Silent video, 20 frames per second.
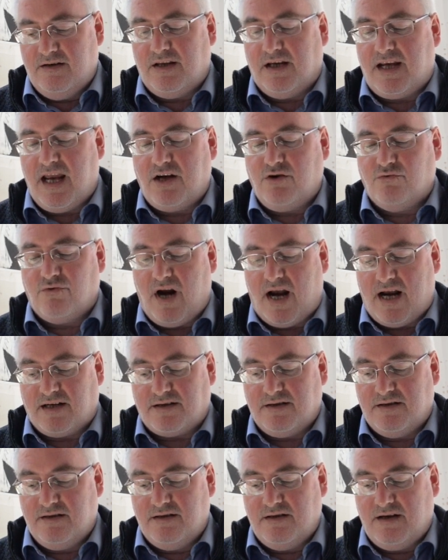The King
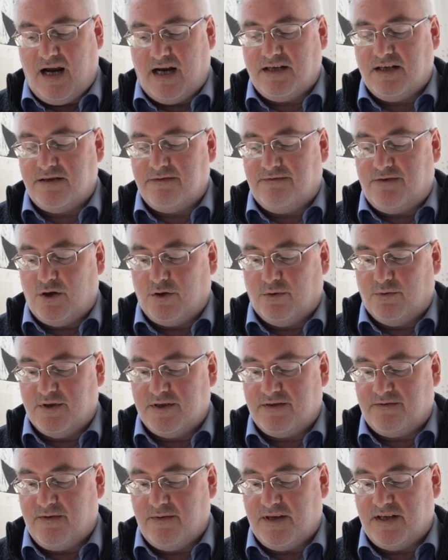Rat and his
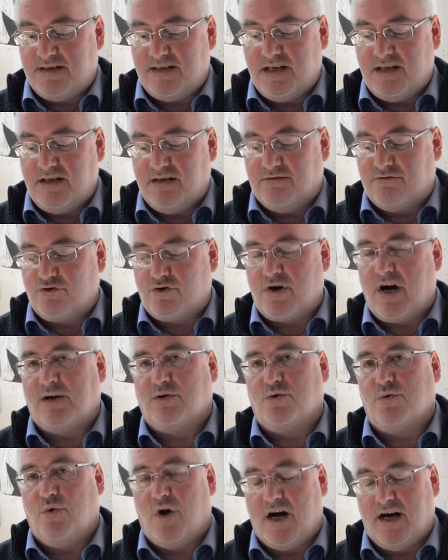followers from the city of
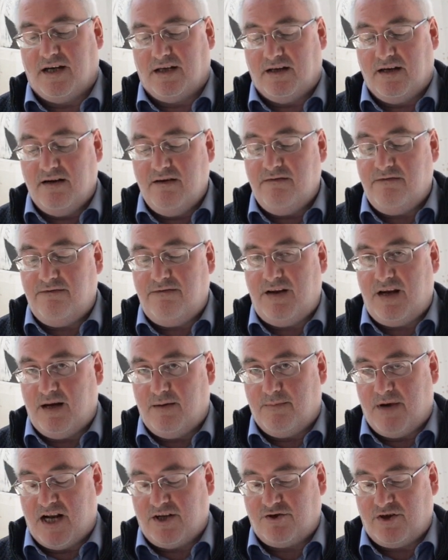Troutwine
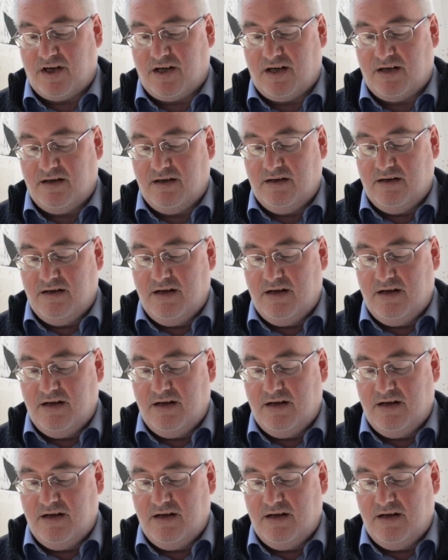fear magic.